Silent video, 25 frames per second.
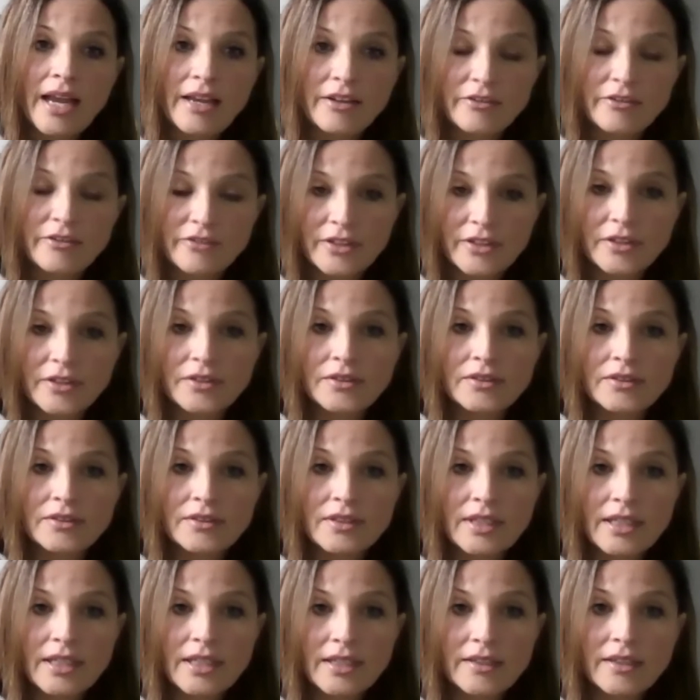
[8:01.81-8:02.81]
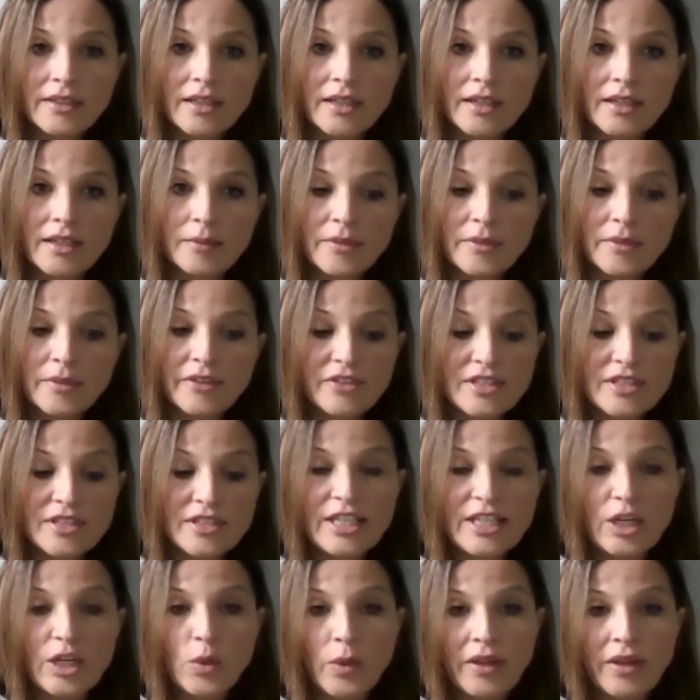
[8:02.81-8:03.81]
you feel and um, if you
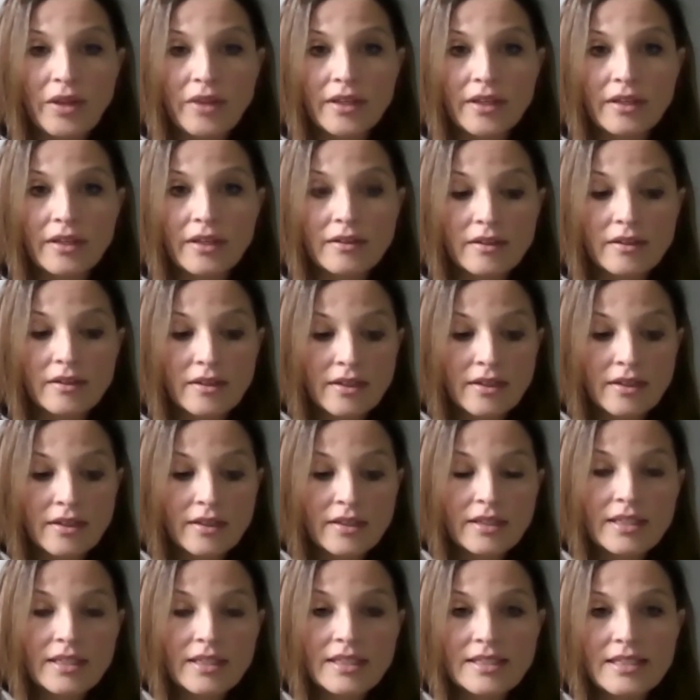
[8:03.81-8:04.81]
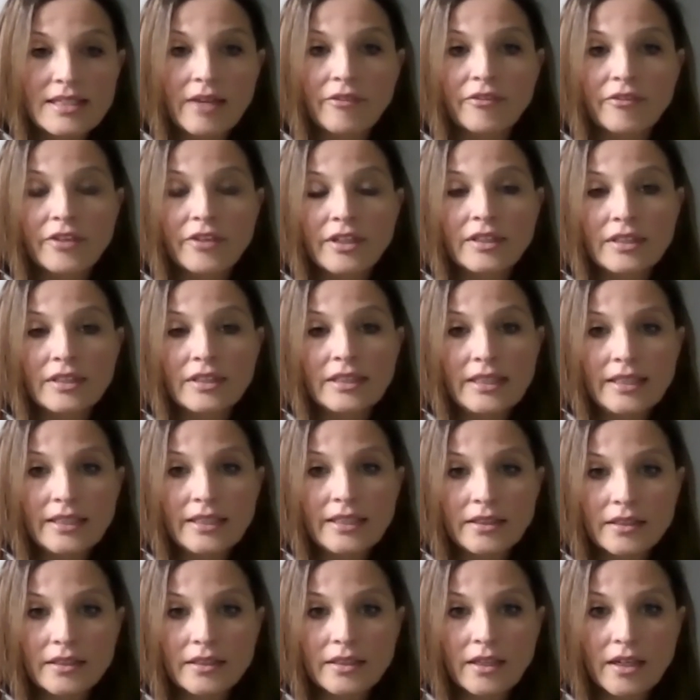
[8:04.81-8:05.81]
stick with it it
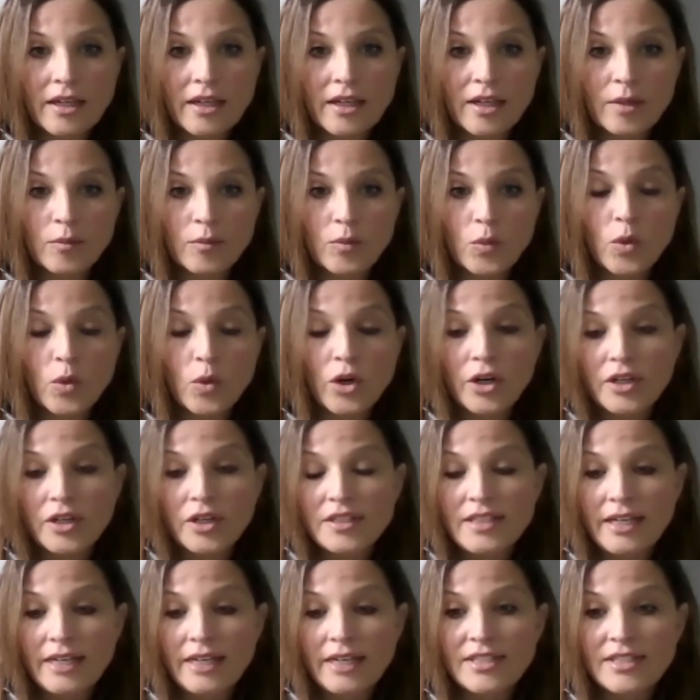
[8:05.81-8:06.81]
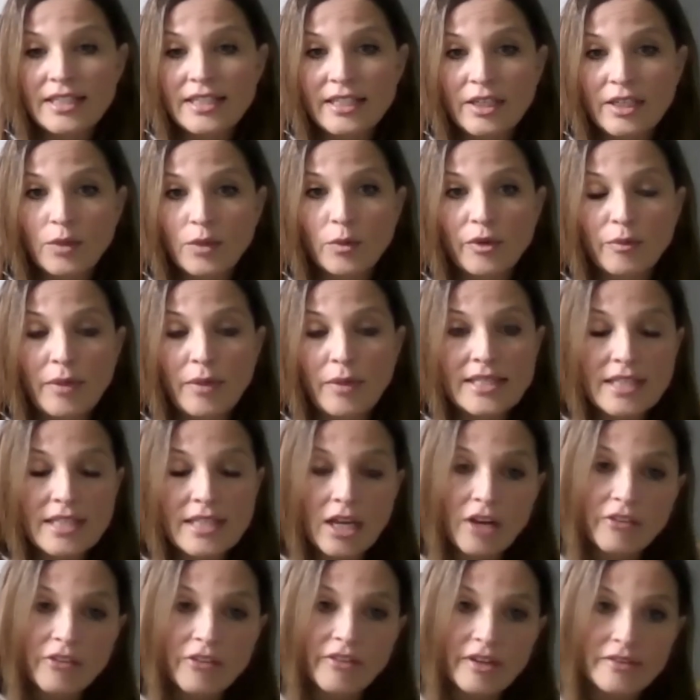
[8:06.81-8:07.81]
definitely um, works. And I've seen it with
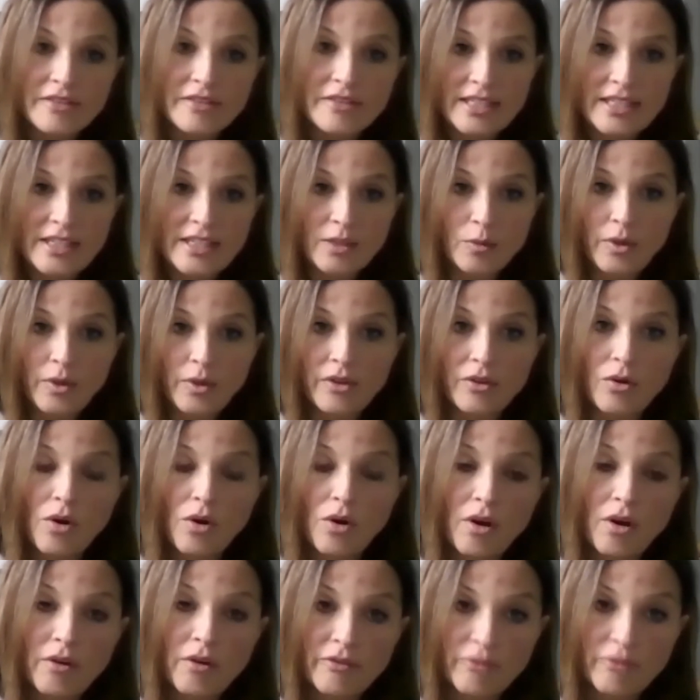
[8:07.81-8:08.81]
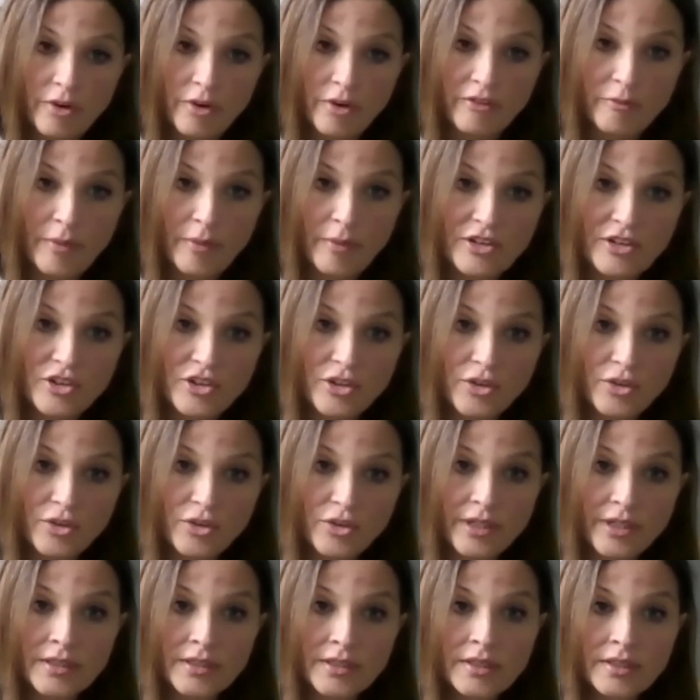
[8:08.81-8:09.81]
myself, I've seen it with all four of my
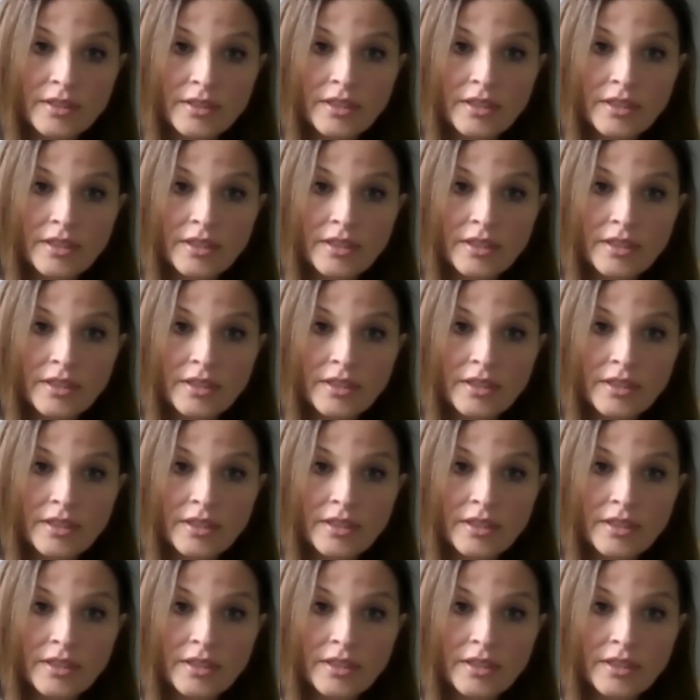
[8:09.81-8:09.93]
children.